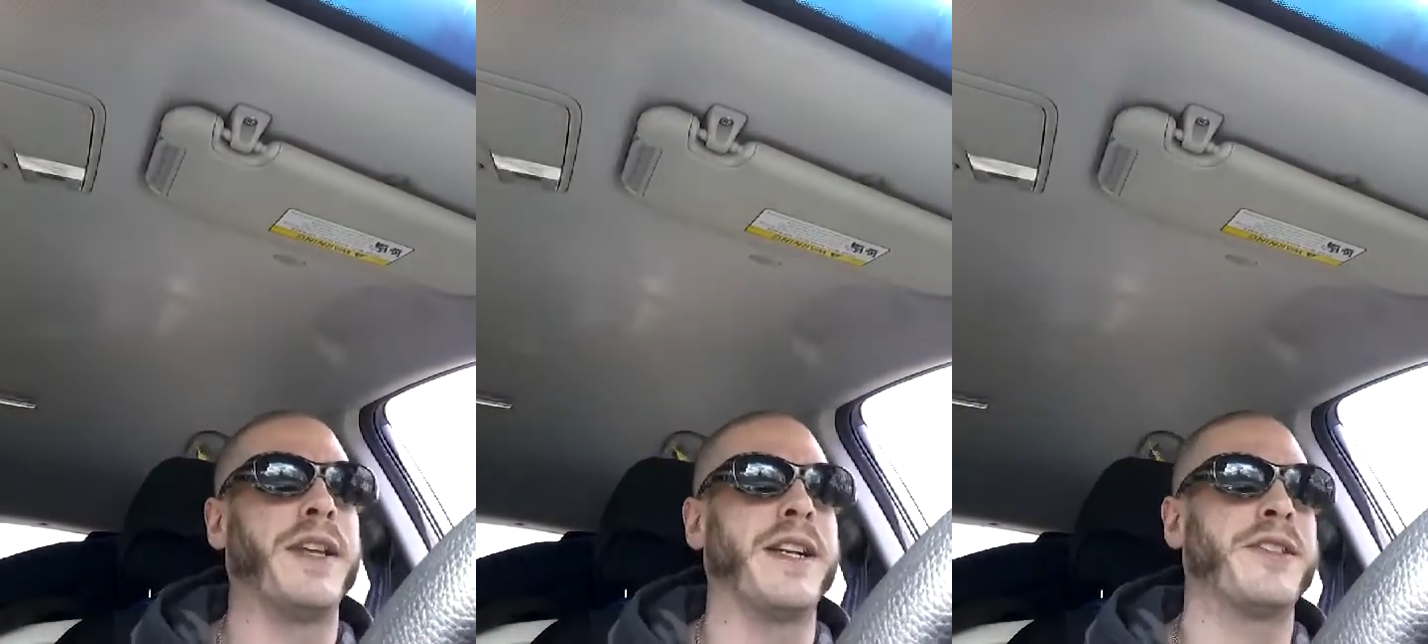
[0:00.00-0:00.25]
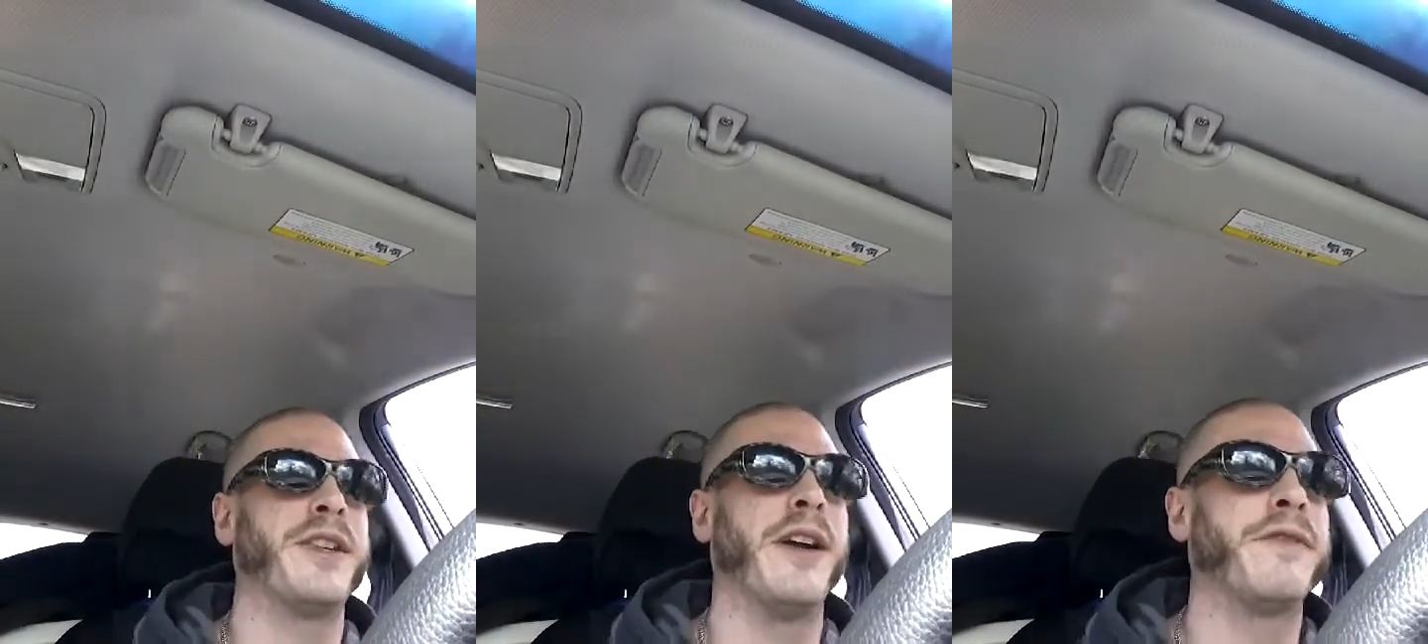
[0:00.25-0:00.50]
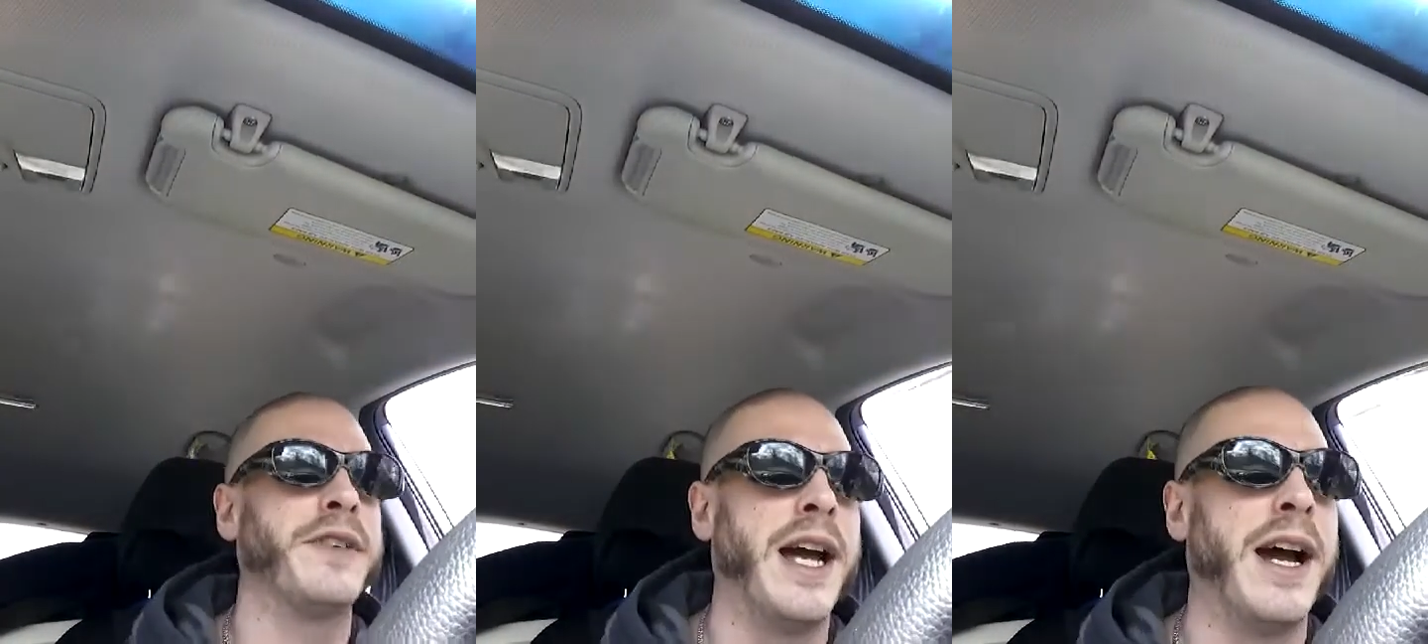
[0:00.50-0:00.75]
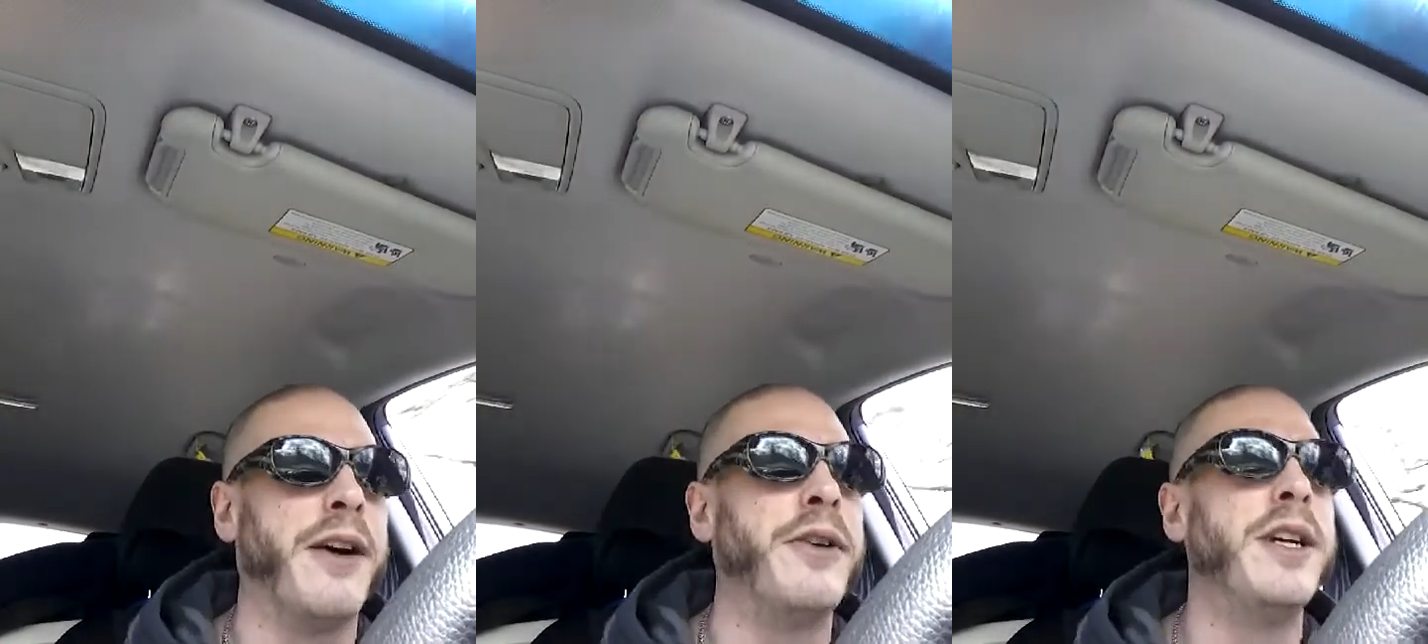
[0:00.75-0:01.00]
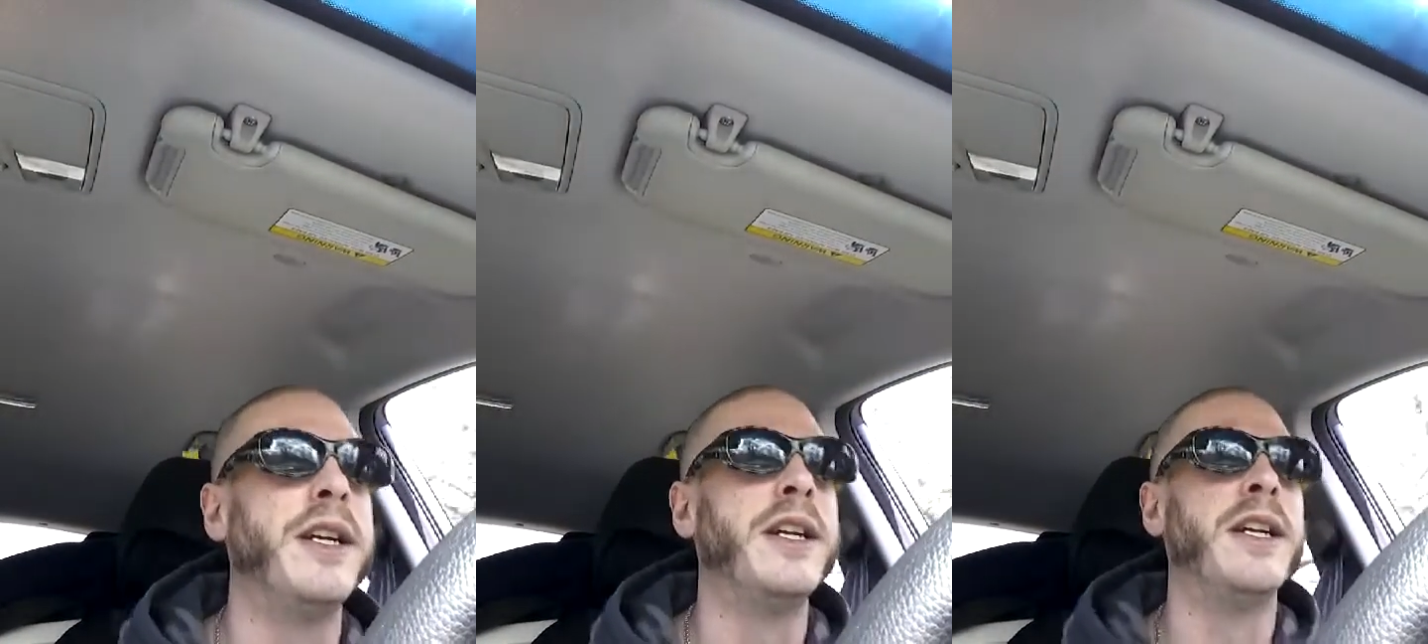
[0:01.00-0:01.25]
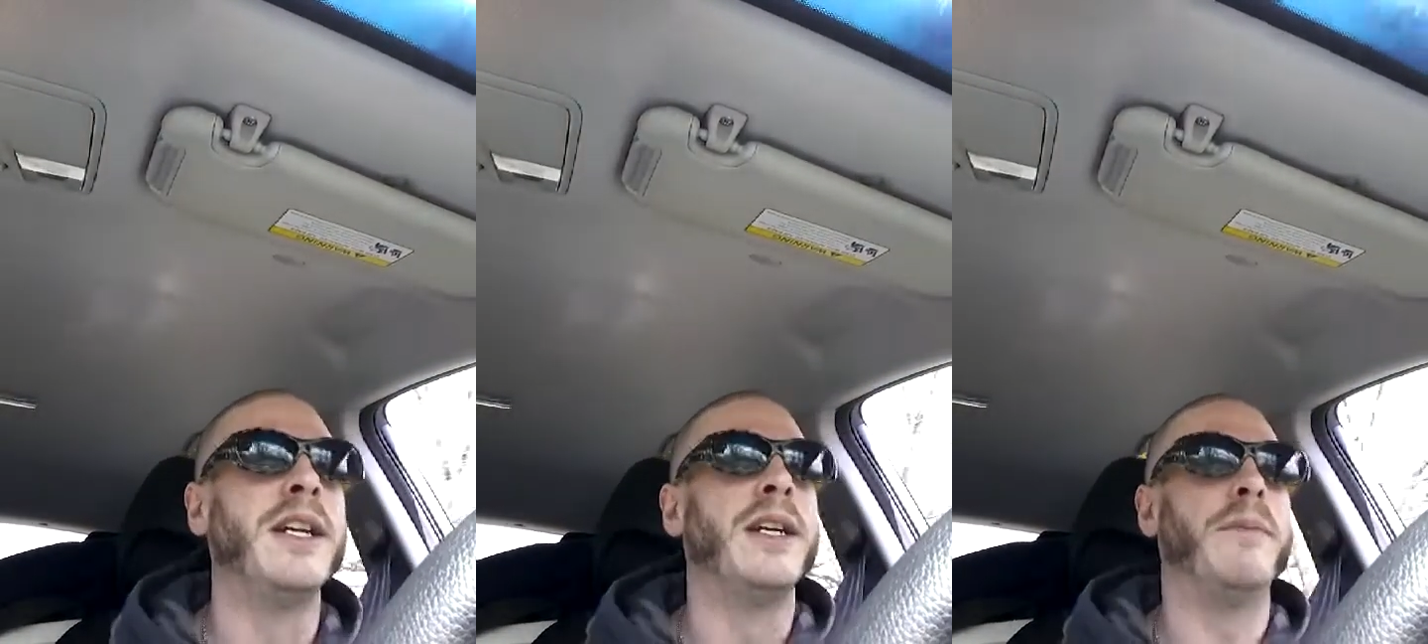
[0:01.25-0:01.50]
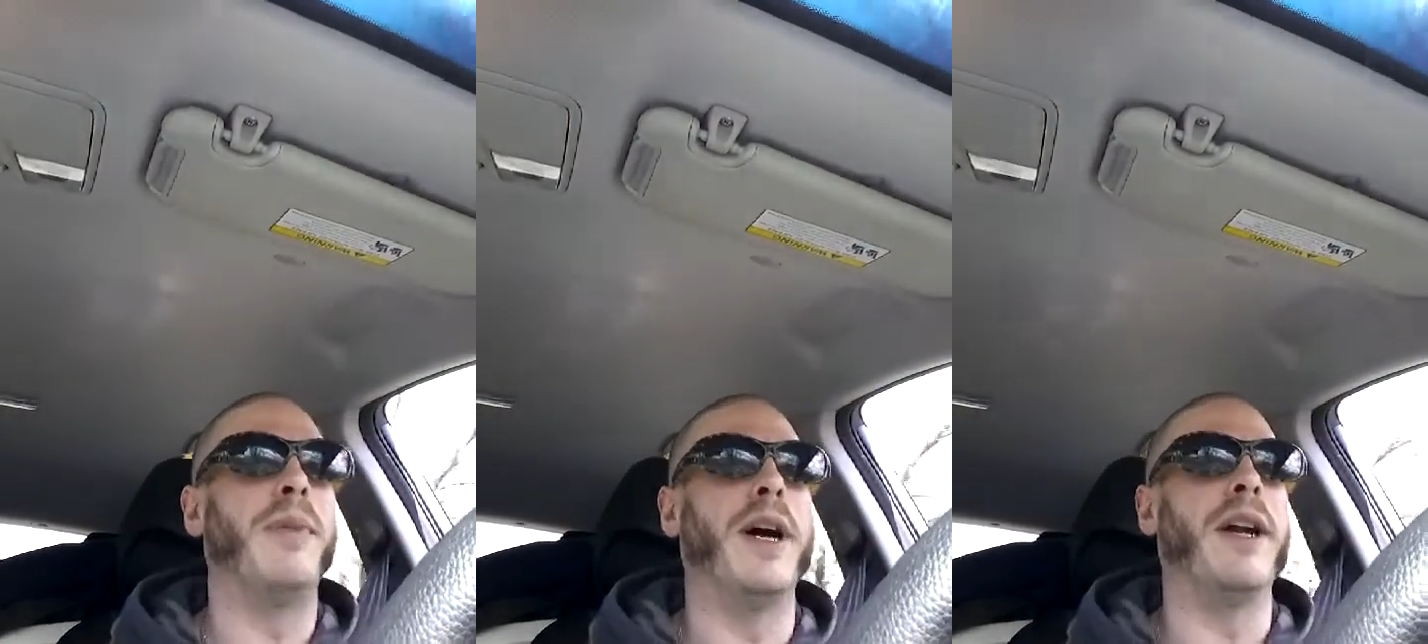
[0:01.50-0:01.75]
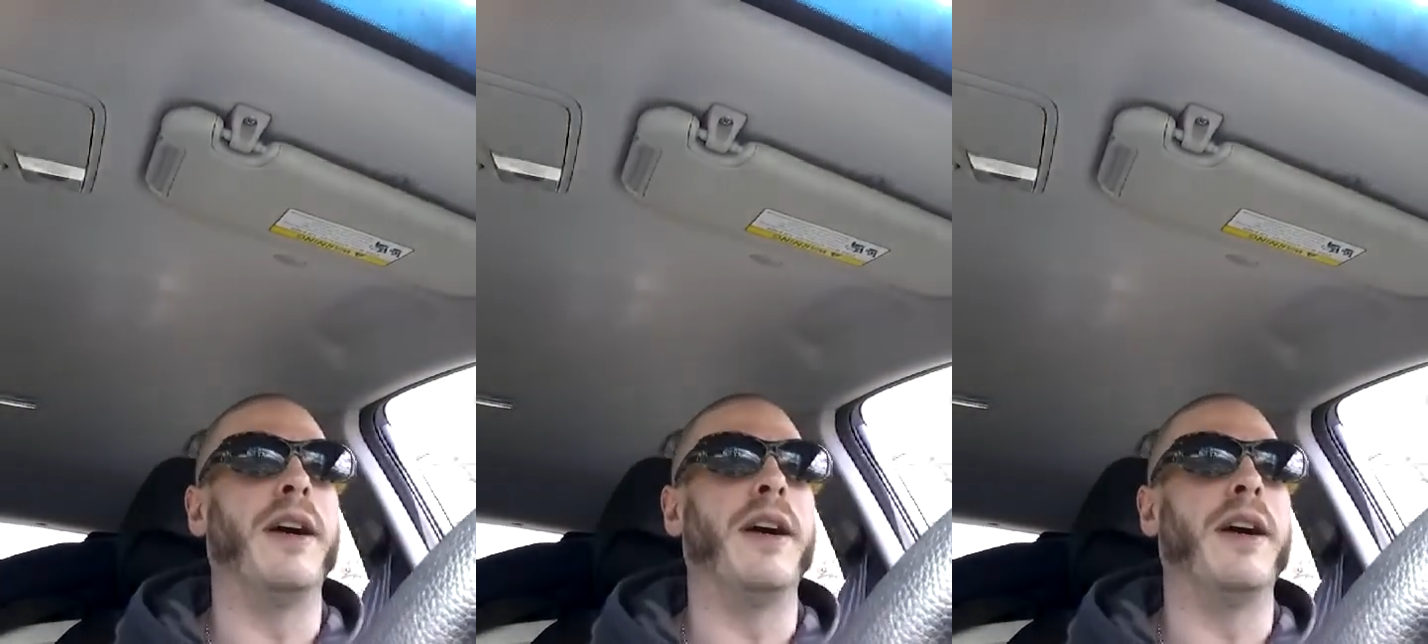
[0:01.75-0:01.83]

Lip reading: that stuff now, but